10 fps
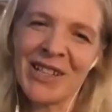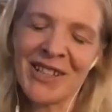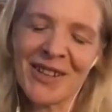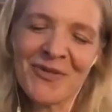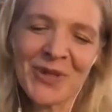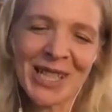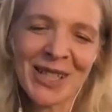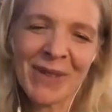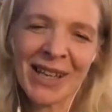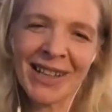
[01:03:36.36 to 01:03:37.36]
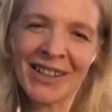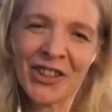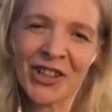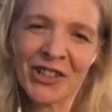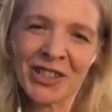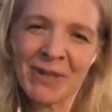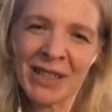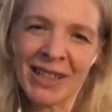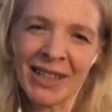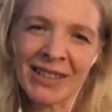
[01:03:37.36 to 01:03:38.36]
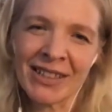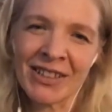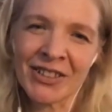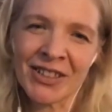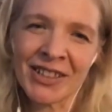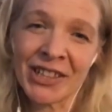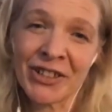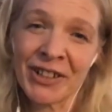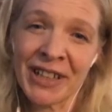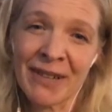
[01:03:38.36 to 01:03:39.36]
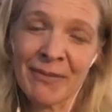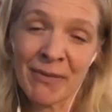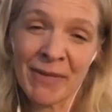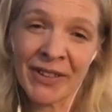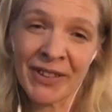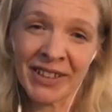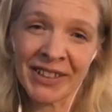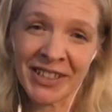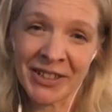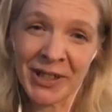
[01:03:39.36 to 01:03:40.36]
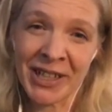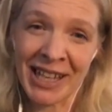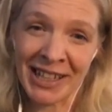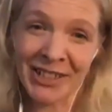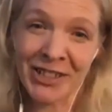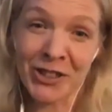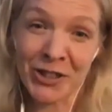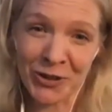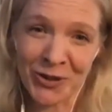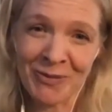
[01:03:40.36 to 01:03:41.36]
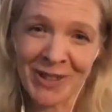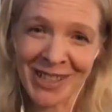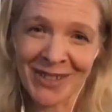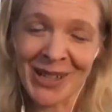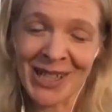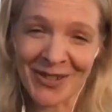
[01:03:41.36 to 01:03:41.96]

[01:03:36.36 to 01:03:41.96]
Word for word: uh, we spent 30 minutes last night trying to get my mother to mm. connect to Zoom. So we yes. as